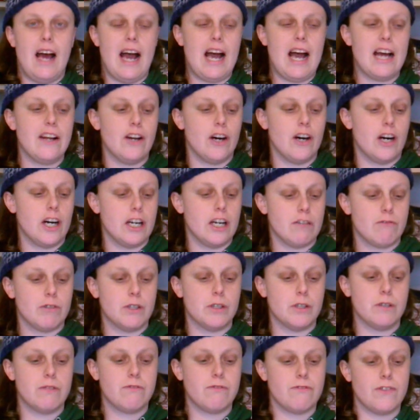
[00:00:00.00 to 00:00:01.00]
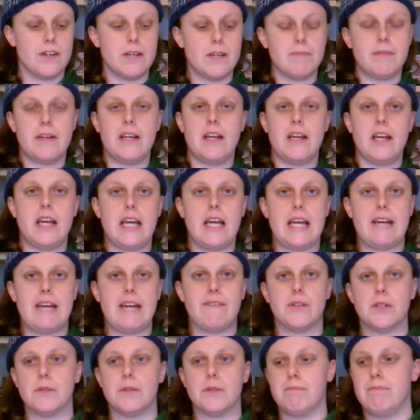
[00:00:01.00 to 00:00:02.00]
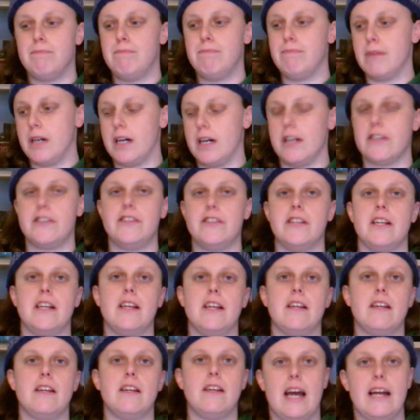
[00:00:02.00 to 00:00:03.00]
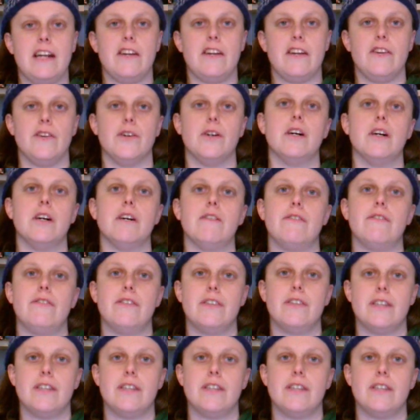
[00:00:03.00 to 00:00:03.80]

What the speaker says: and Hyrule from the evil bastard Ganondorf.